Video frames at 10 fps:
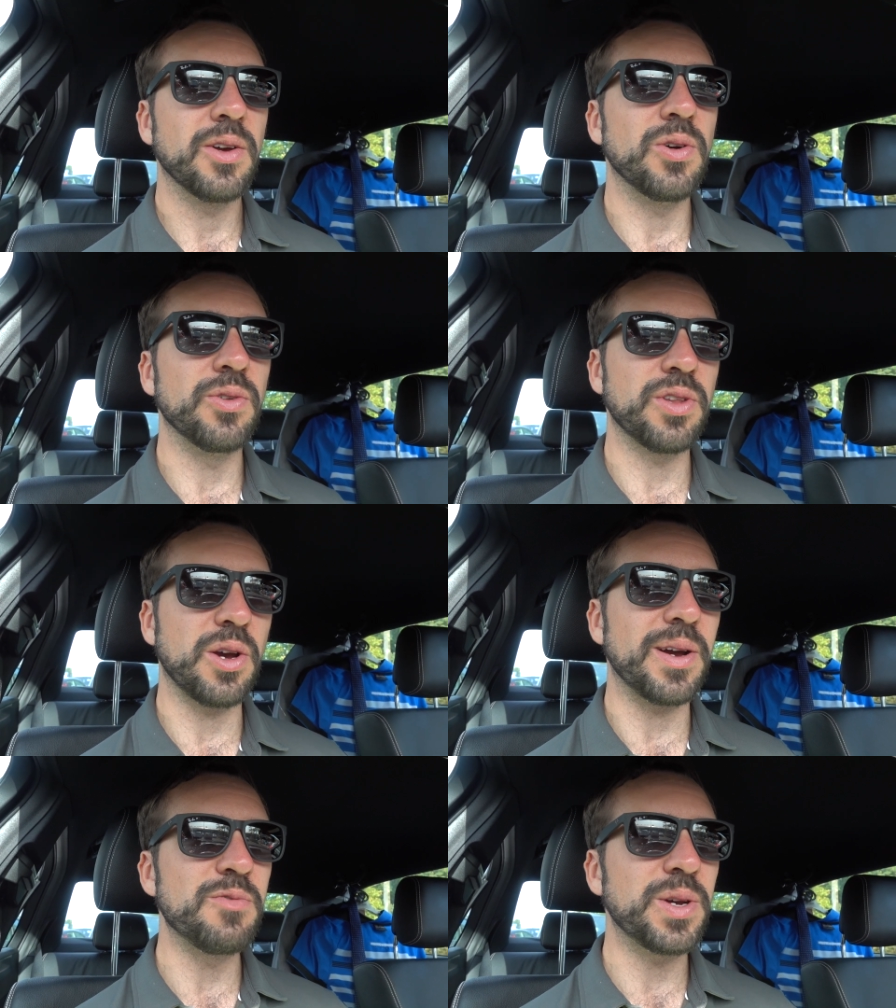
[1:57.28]

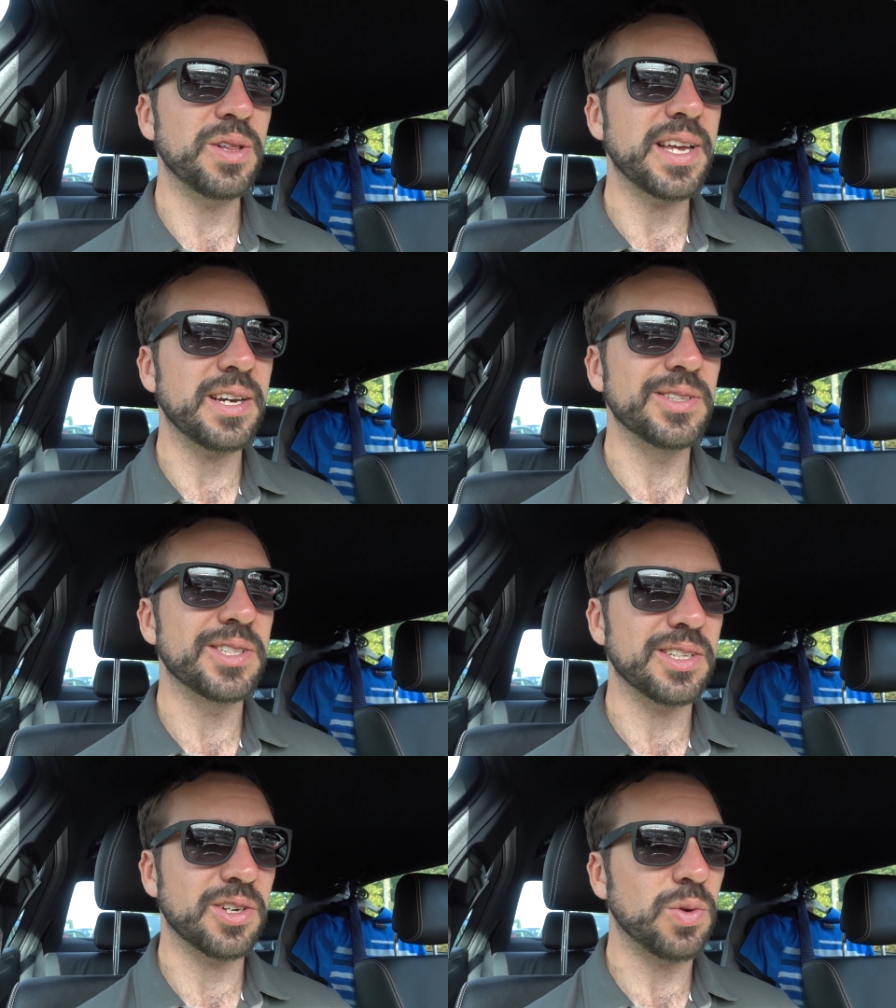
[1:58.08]
Although I will get
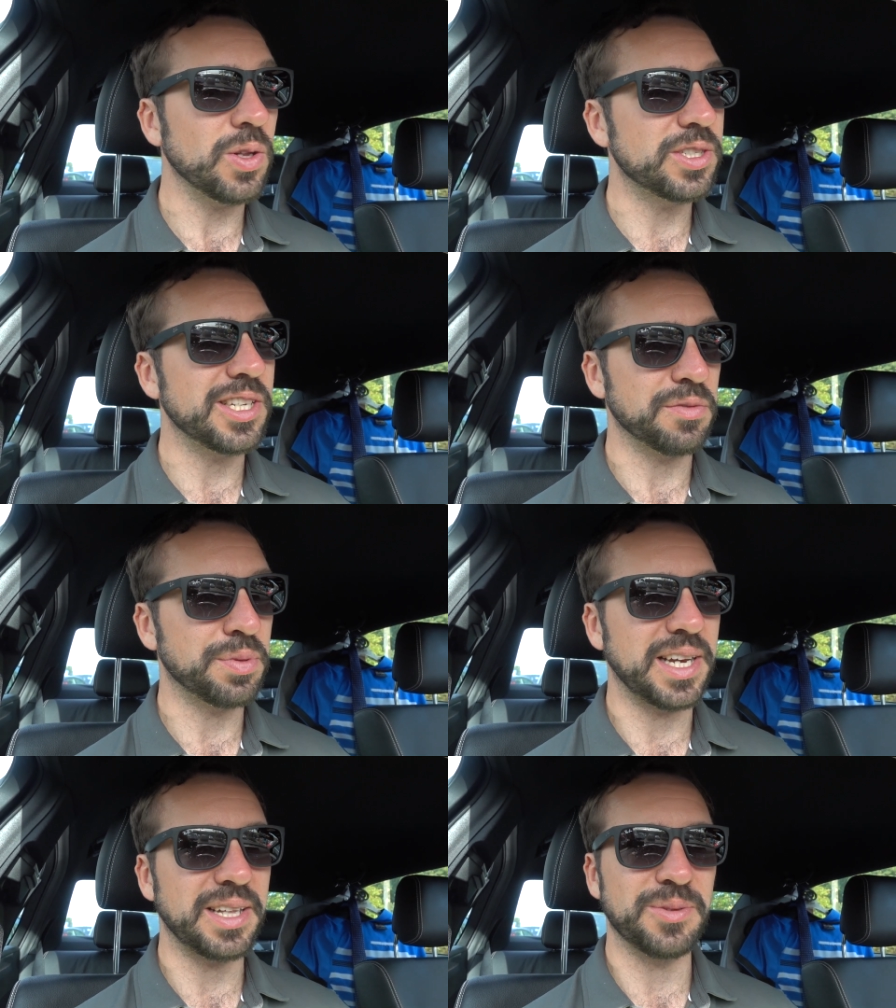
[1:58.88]
onto the quality of
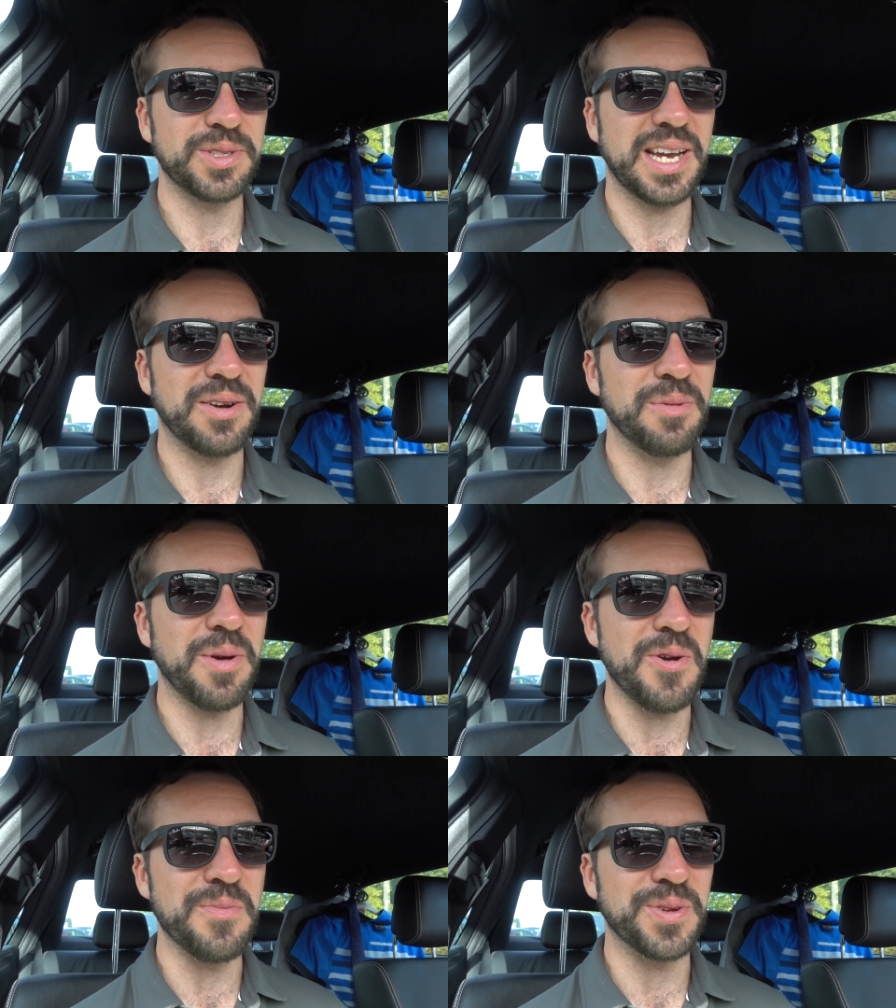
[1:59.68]
play that was there in a
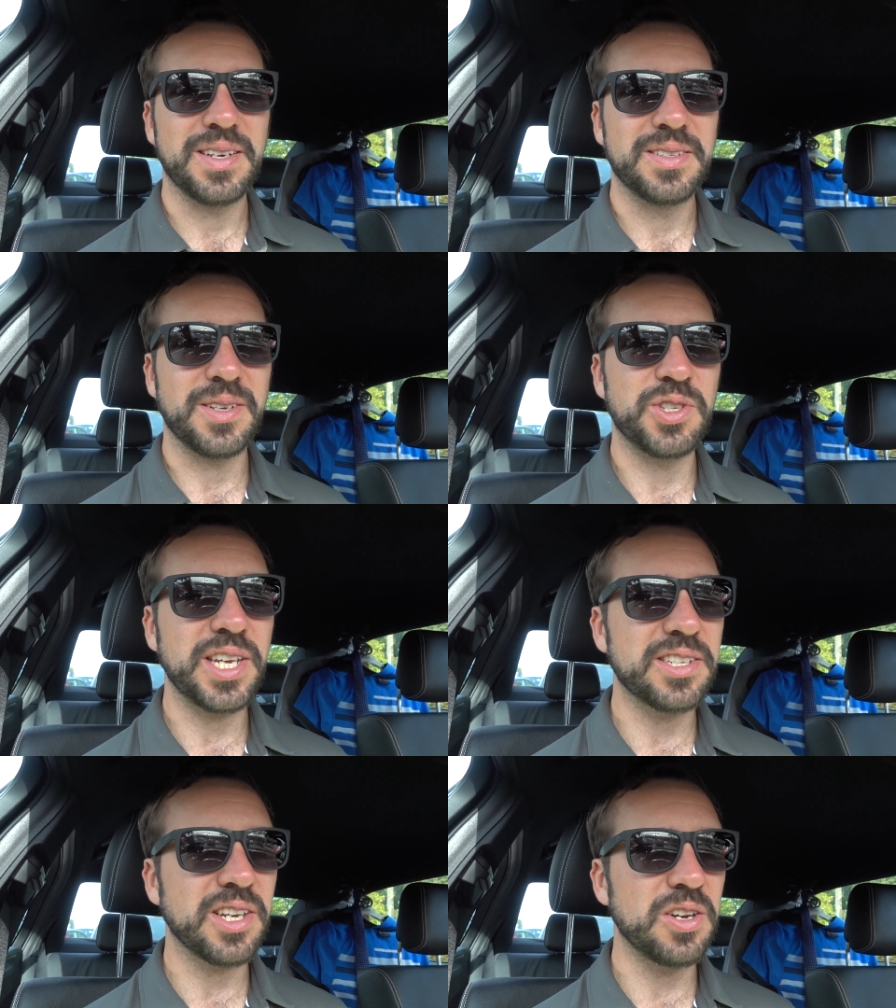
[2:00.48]
moment. So
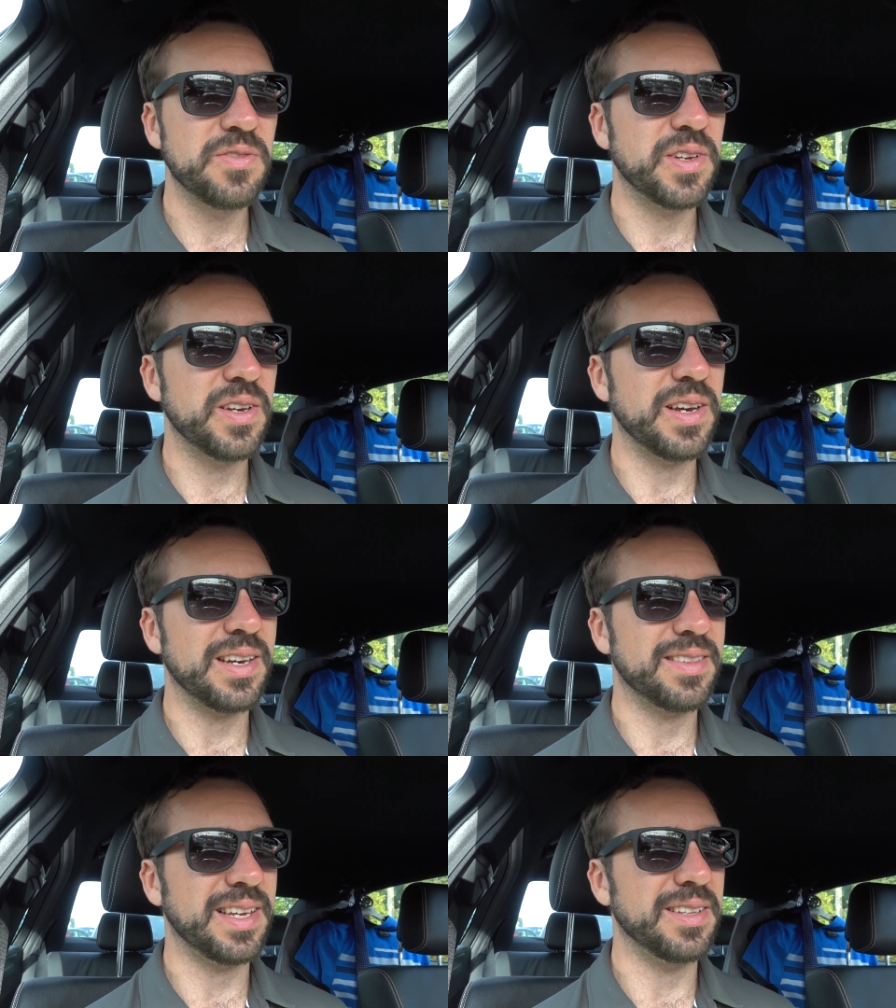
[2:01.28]
6 over,
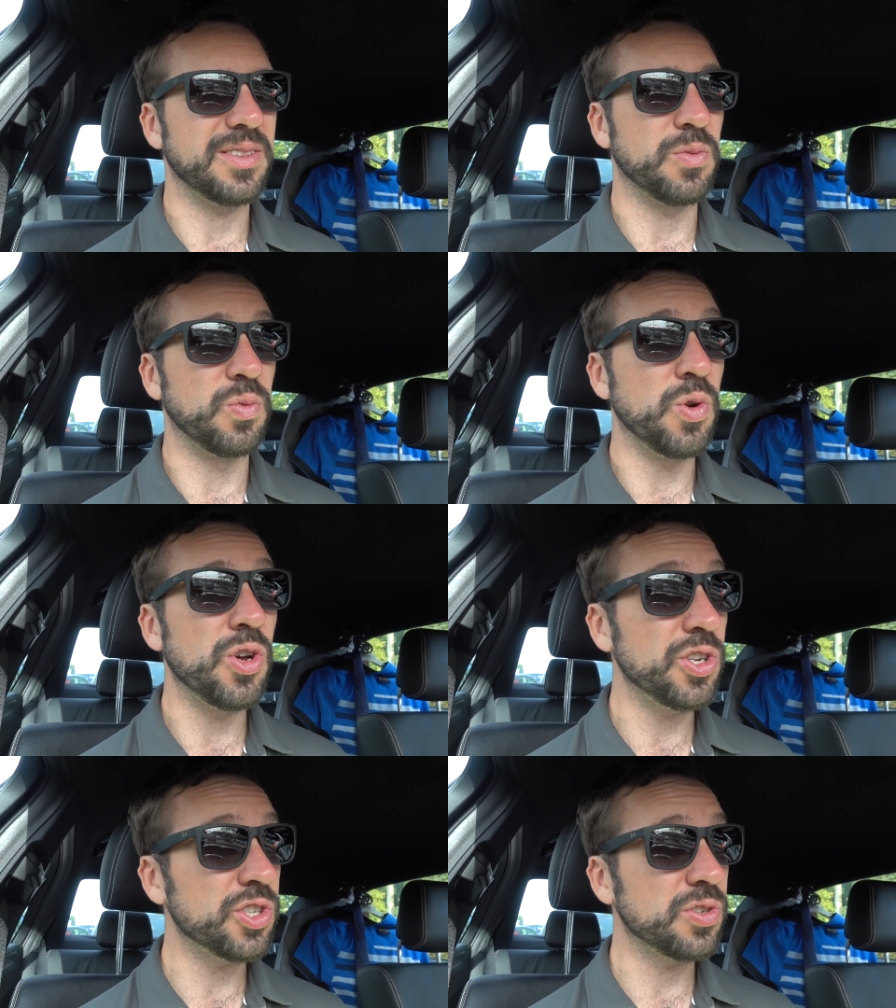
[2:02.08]
I think the worst